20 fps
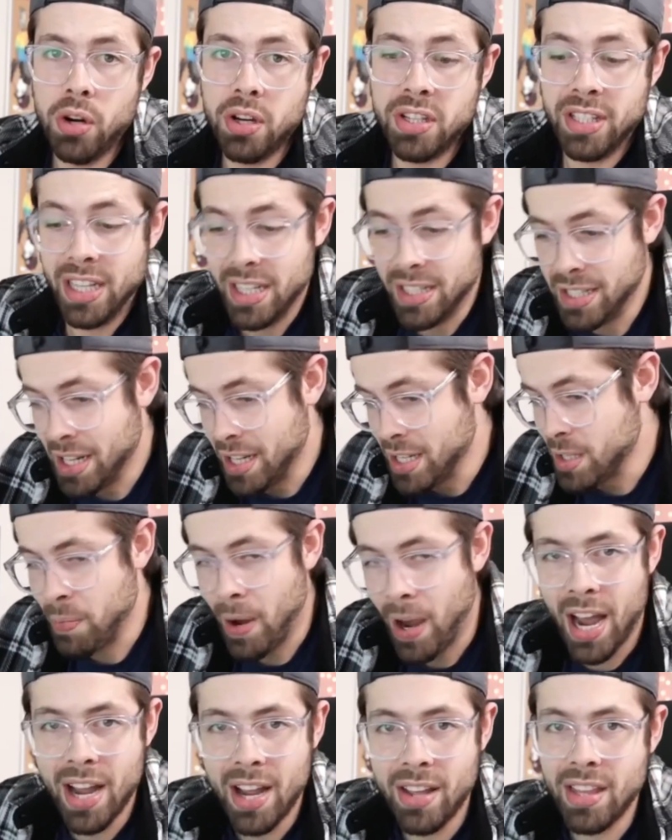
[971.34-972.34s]
assistance
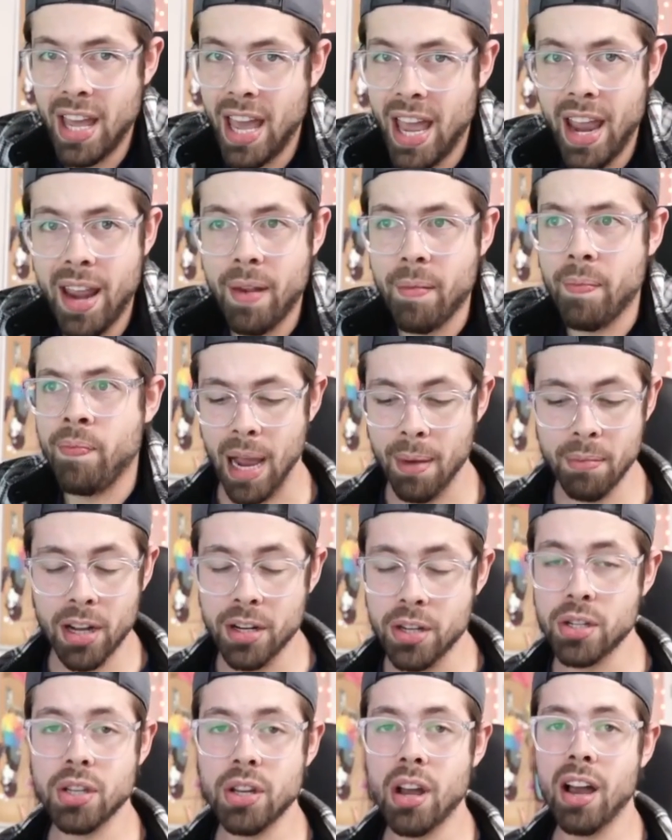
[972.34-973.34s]
behind the aim. I'm
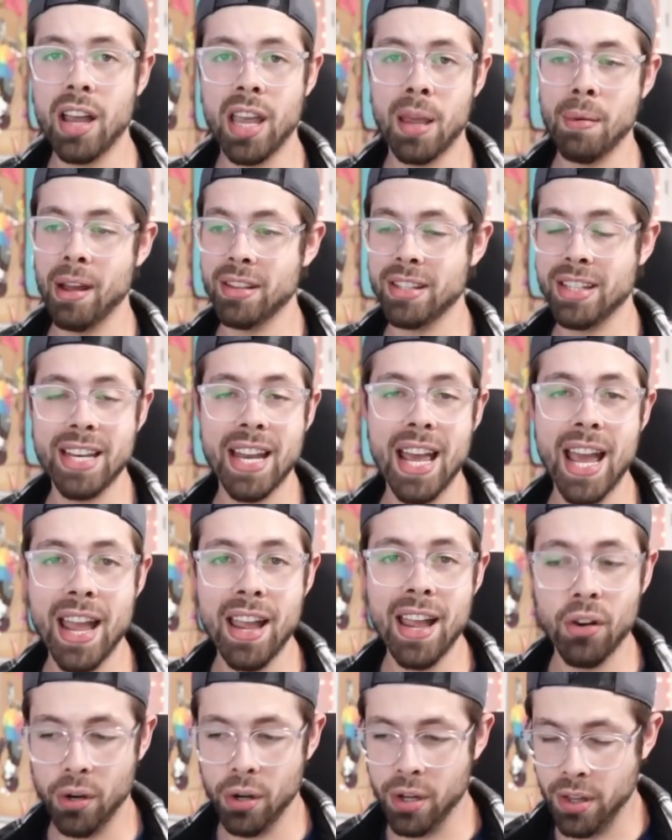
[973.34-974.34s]
not just talking about
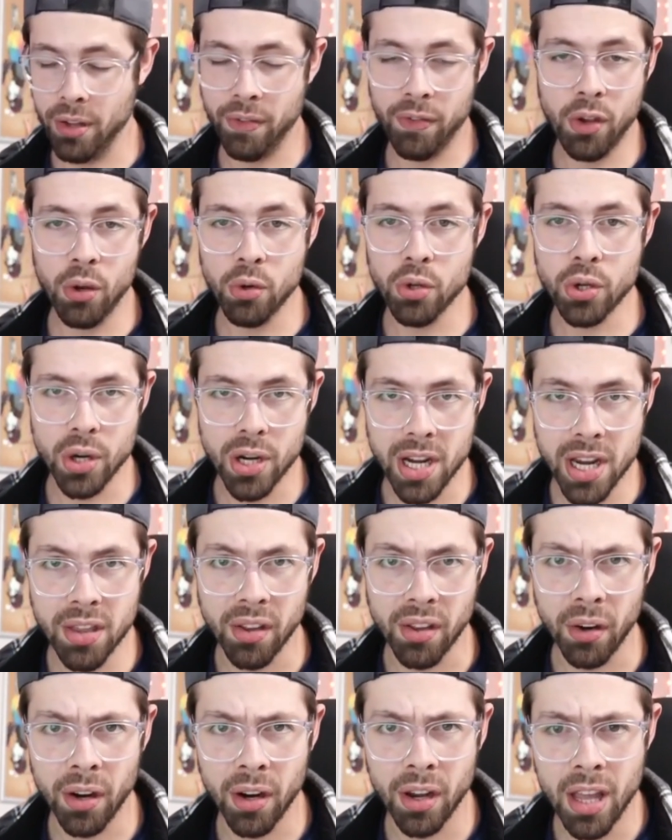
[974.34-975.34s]
today or in the future either.